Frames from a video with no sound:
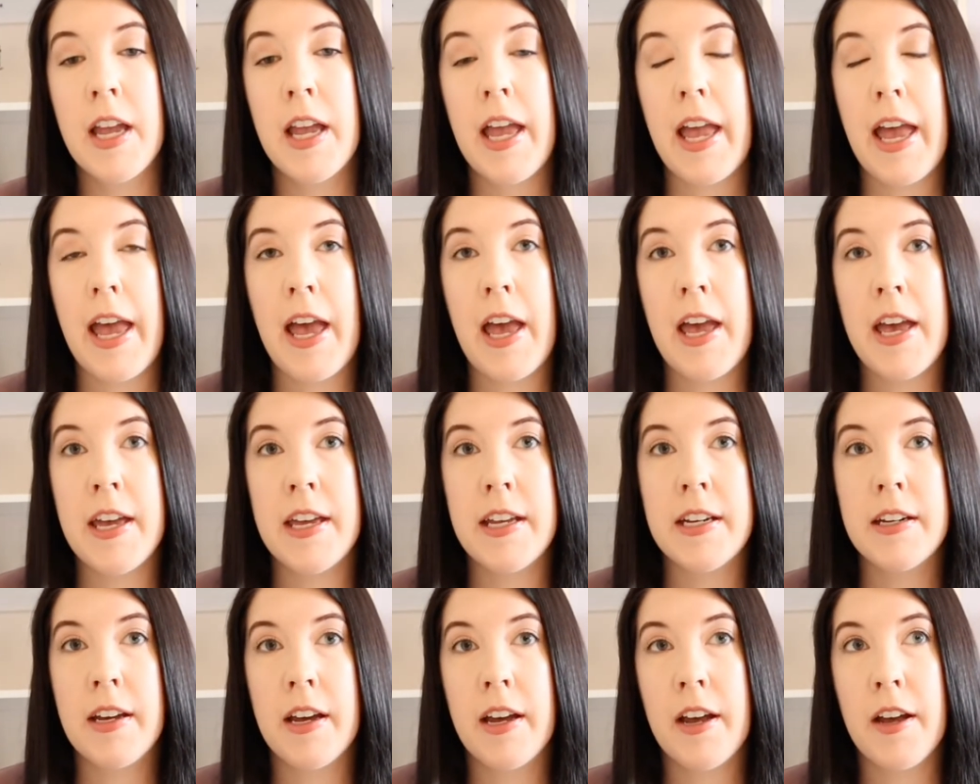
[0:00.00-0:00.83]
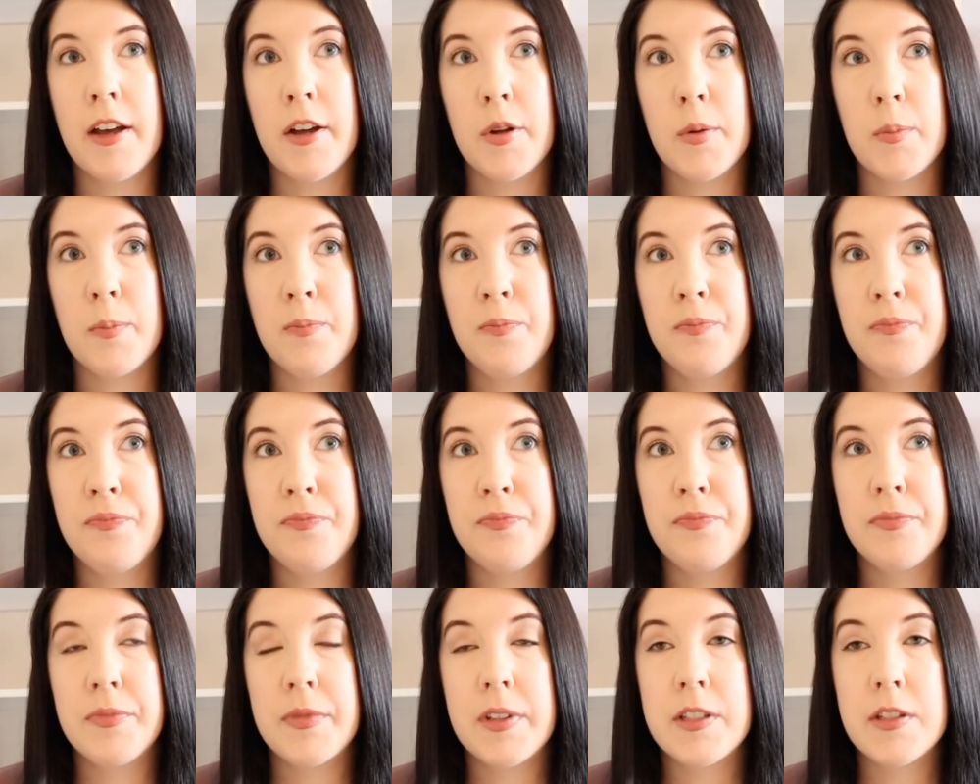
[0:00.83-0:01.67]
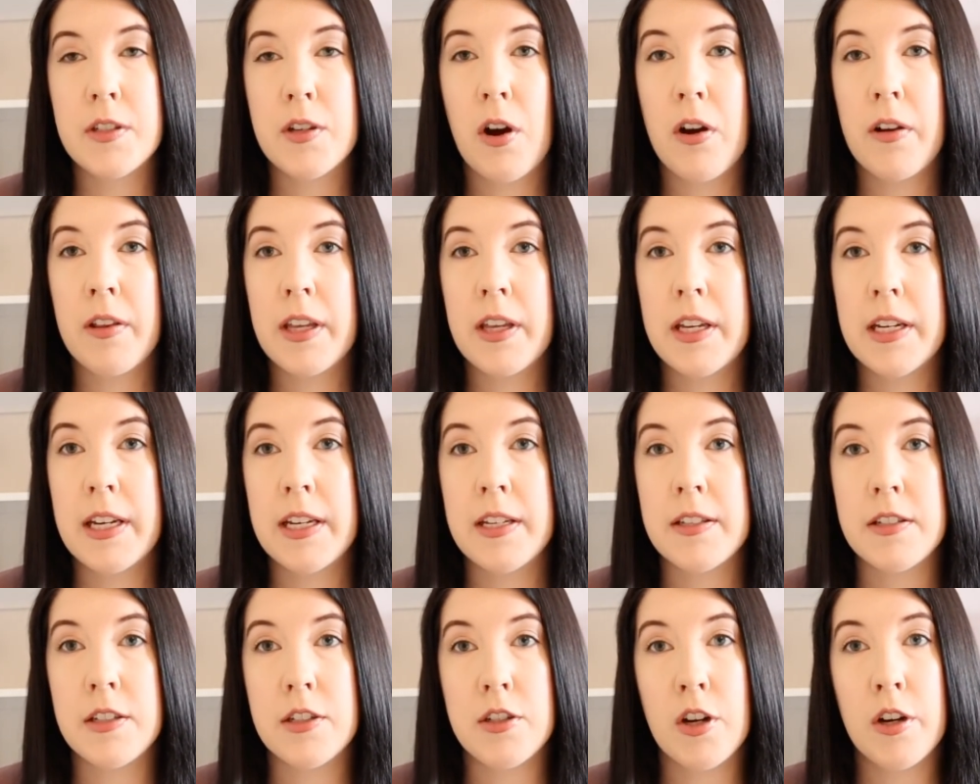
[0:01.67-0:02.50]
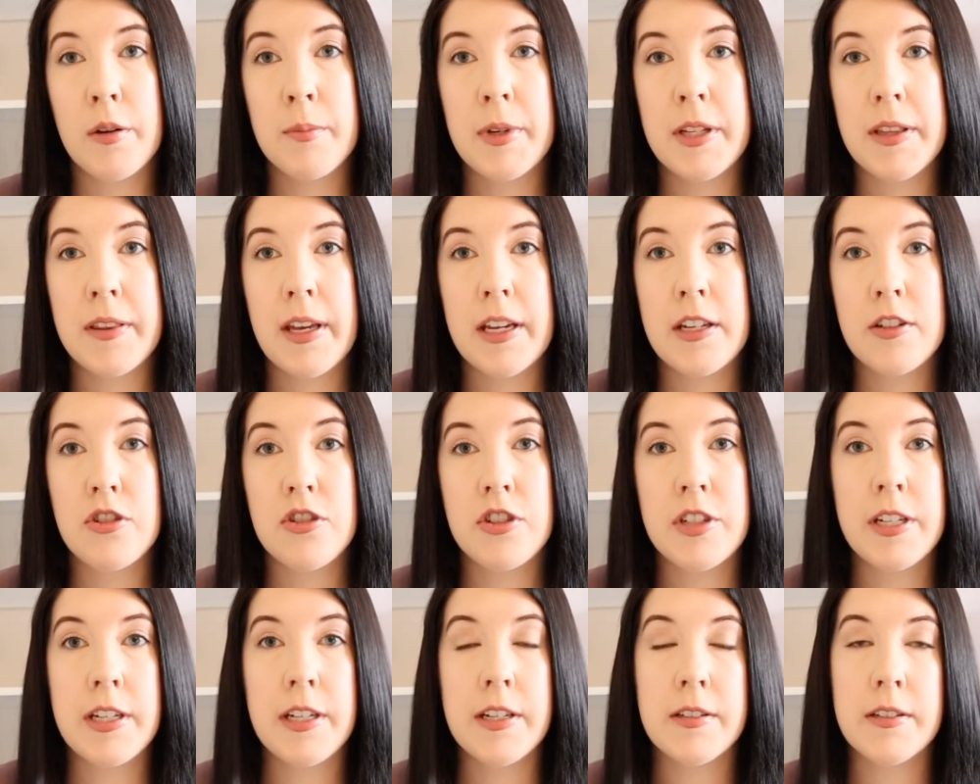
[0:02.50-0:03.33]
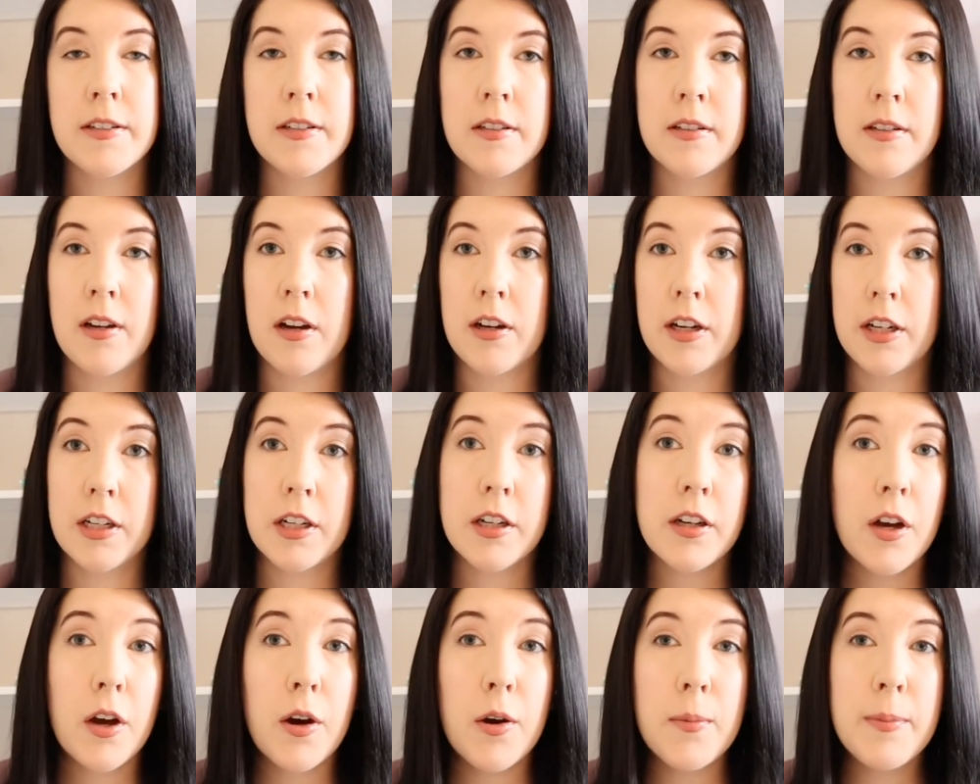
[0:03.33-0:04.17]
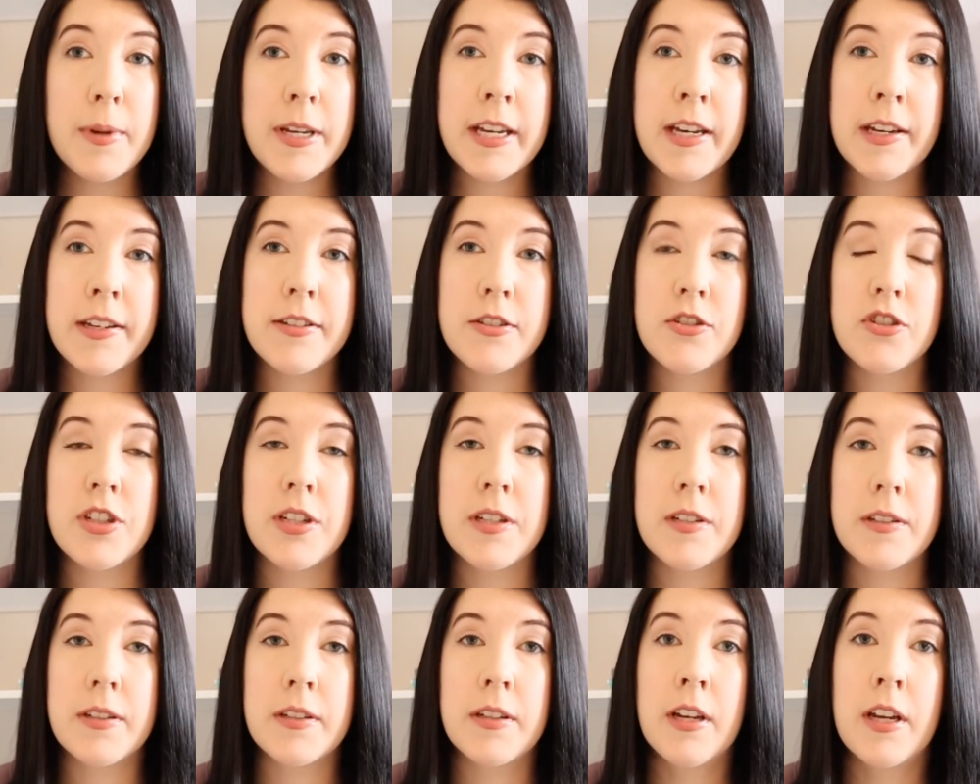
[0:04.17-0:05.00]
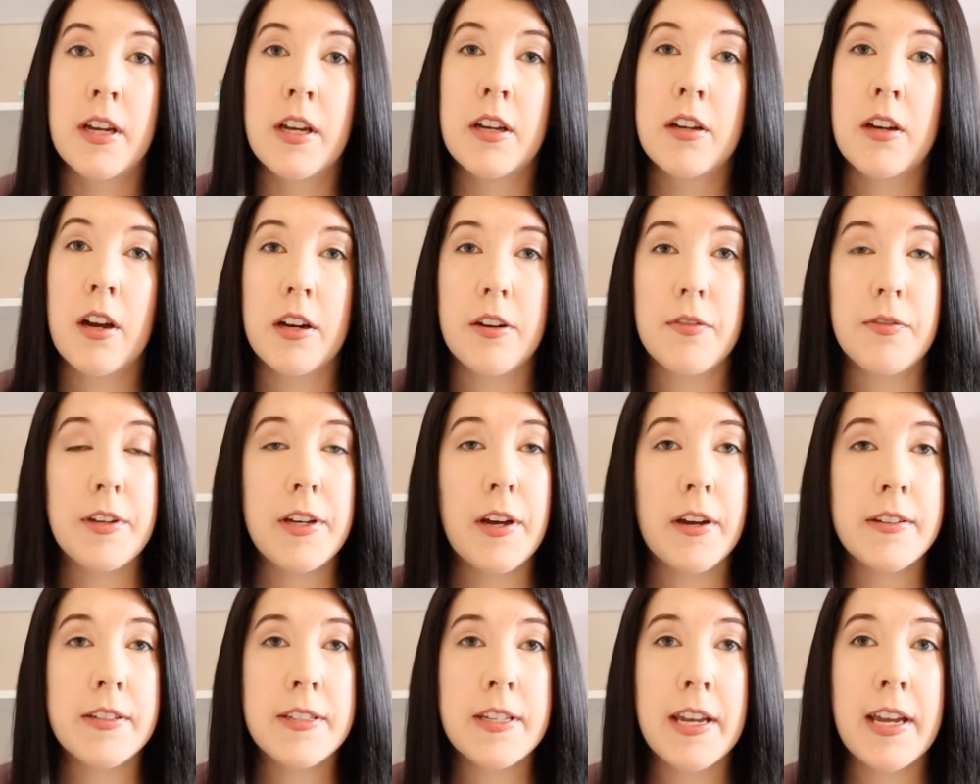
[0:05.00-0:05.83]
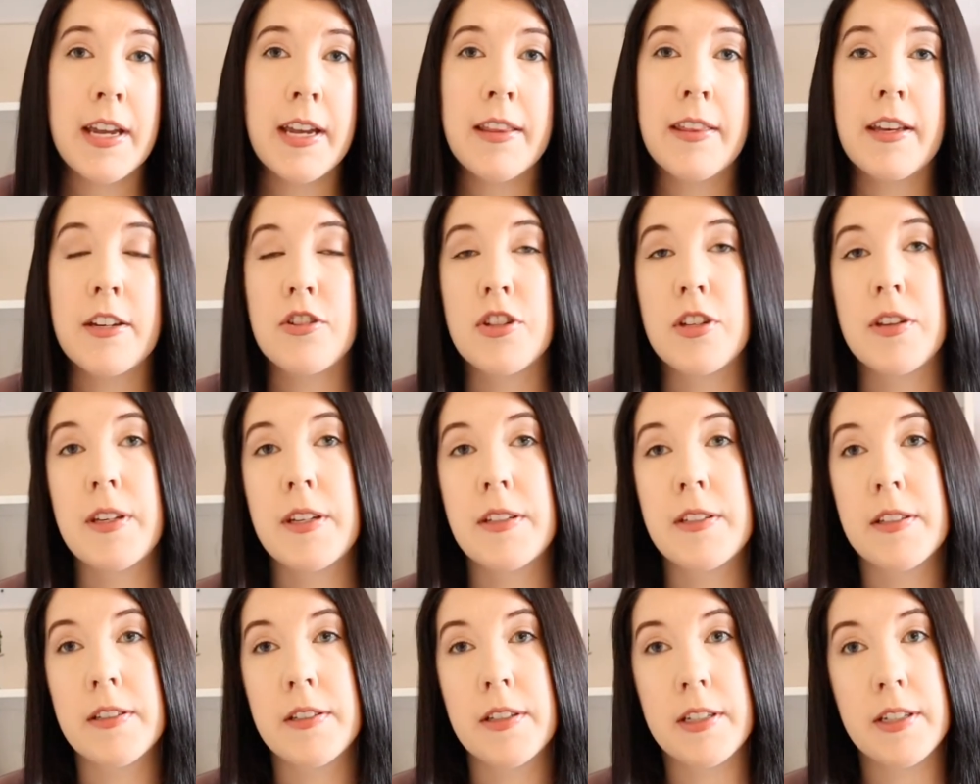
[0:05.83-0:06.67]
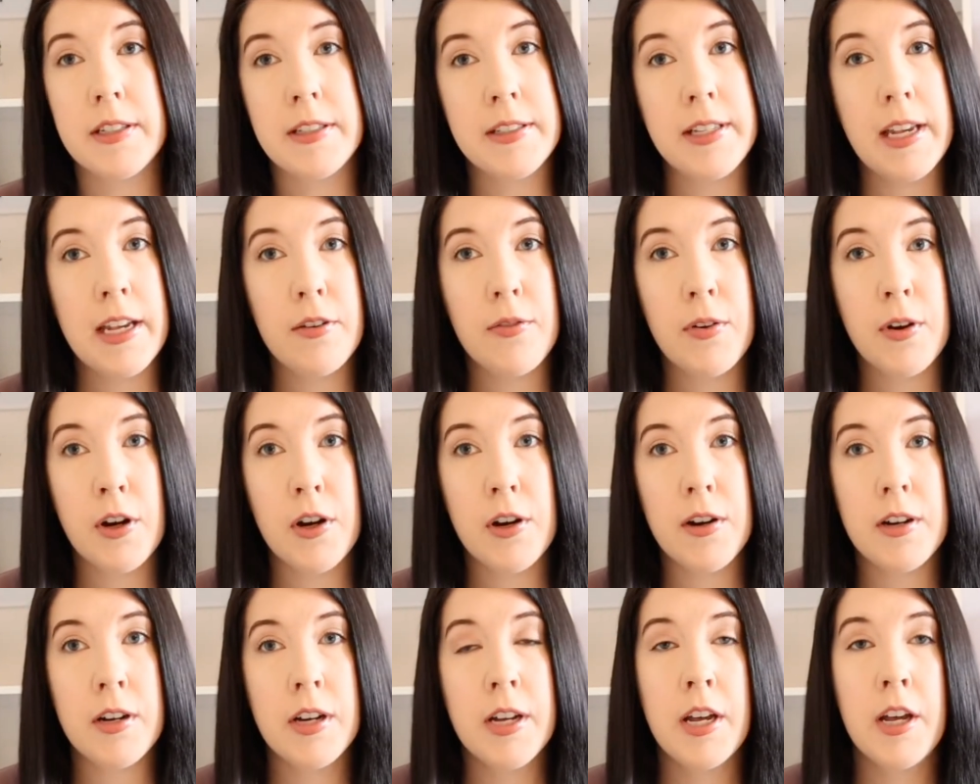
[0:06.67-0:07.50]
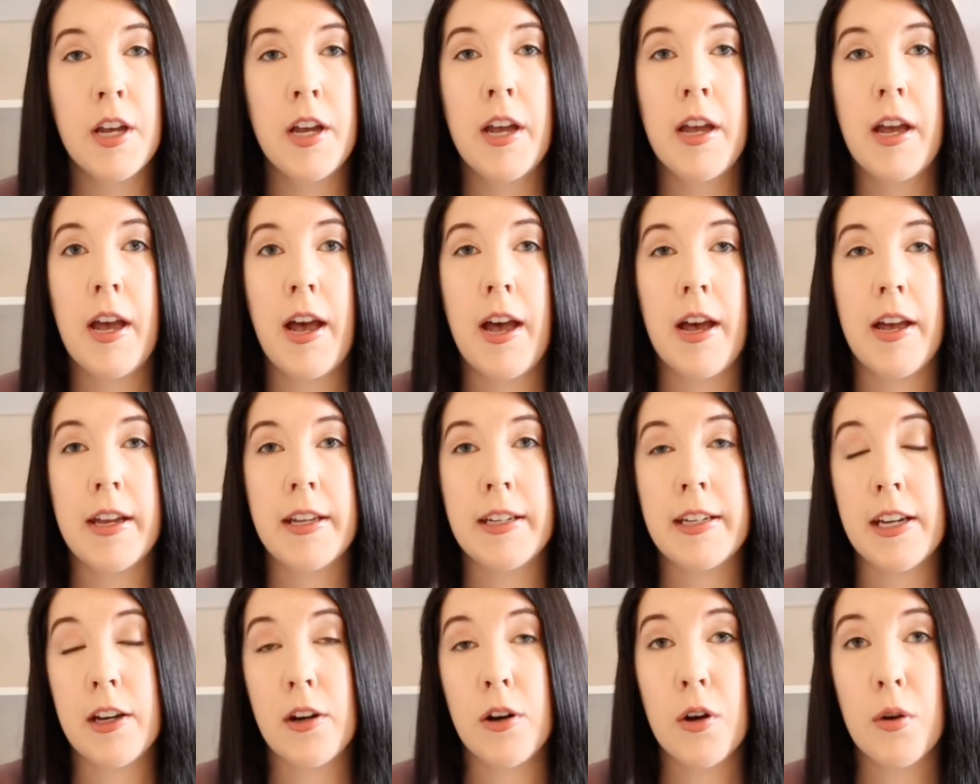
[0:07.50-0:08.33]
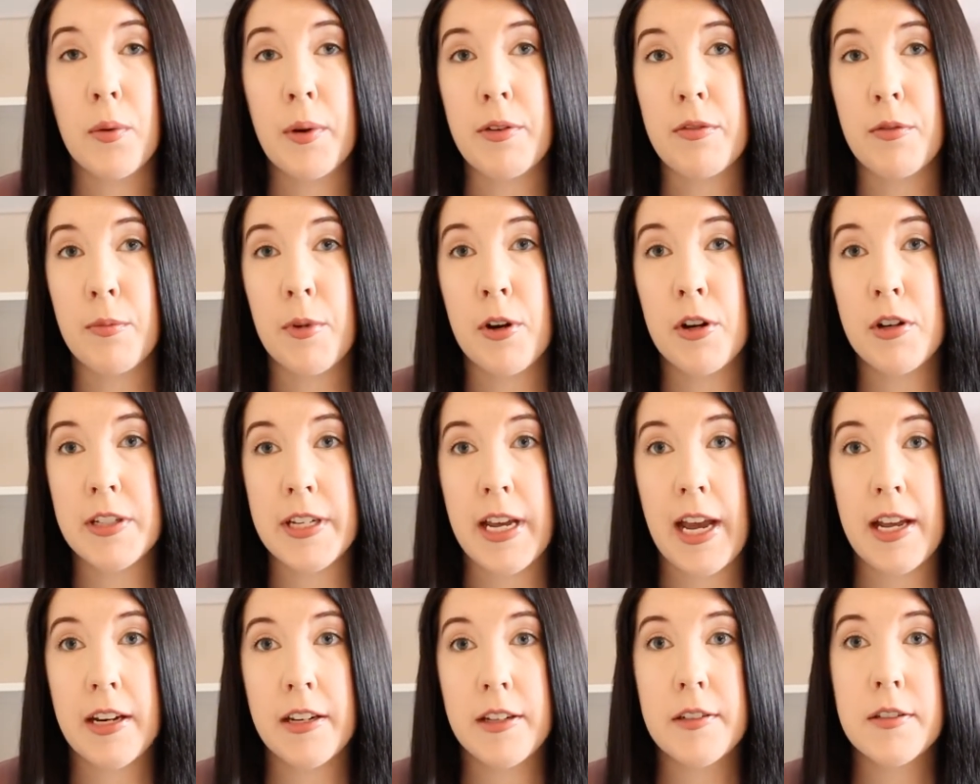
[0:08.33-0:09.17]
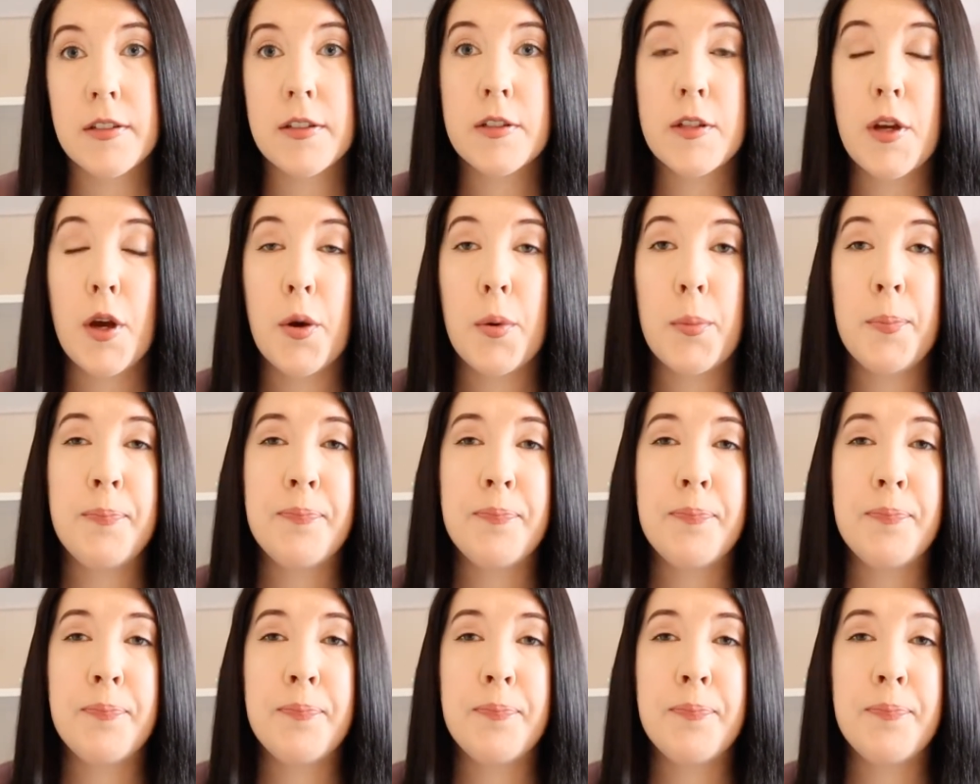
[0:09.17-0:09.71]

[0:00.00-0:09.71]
and Scarlet is determined that she is not going to go because she's got a fiance that she thinks is going to save her and get her away from her dad. So